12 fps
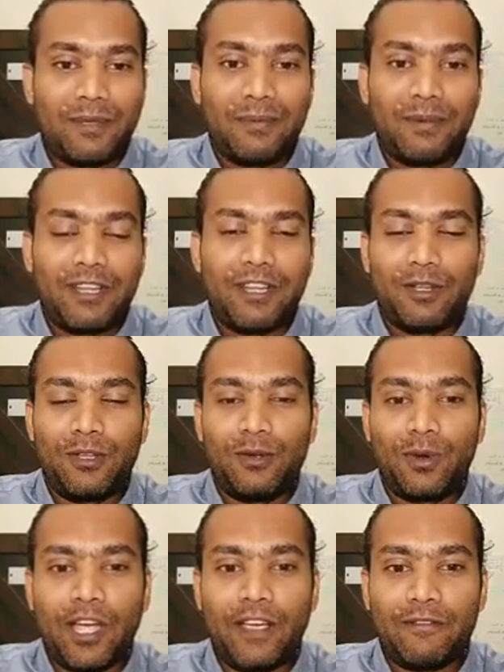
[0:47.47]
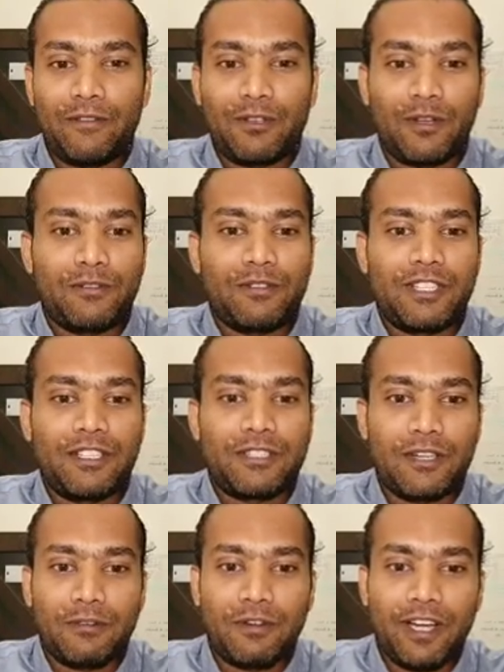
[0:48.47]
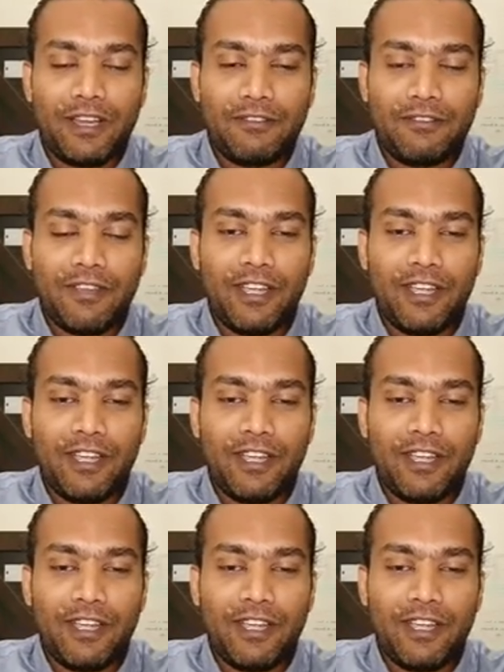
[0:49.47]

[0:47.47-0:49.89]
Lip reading: But you have to sort of still survive